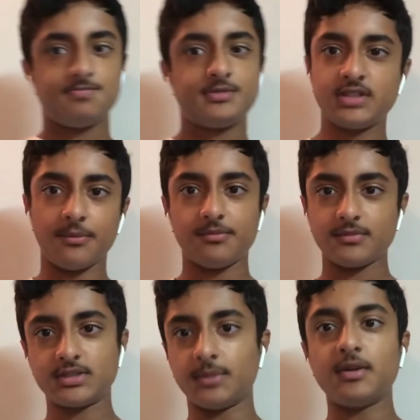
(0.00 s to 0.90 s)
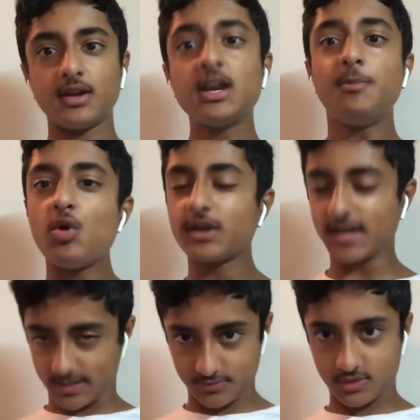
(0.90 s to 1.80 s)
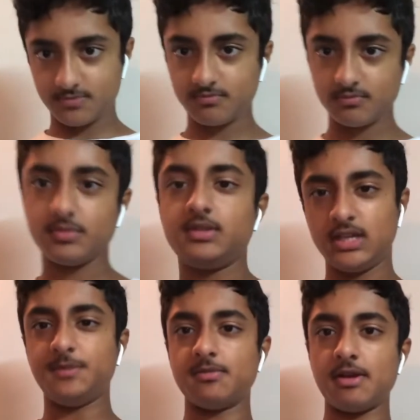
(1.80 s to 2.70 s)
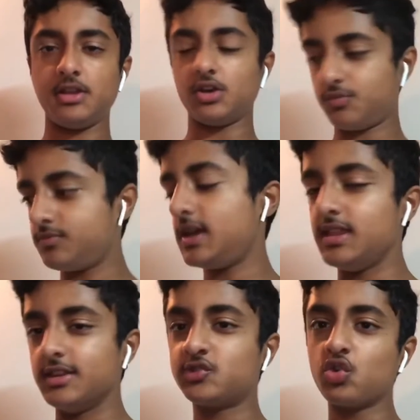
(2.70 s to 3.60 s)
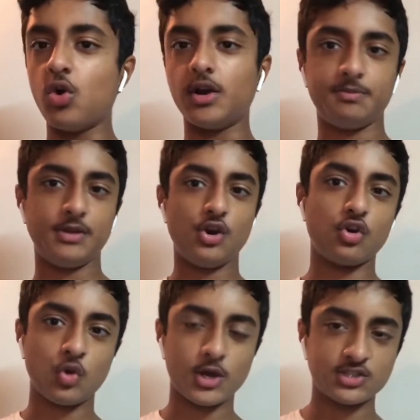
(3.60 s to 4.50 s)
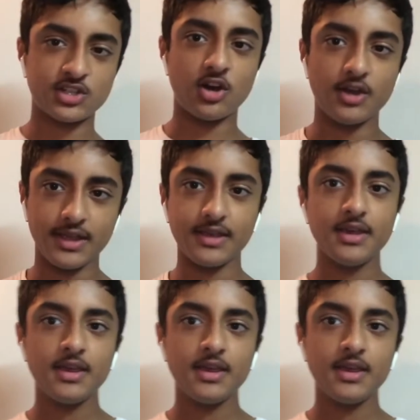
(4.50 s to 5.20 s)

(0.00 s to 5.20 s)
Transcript: a couple more games. Keep Semenyo in the squad, but not quite starting,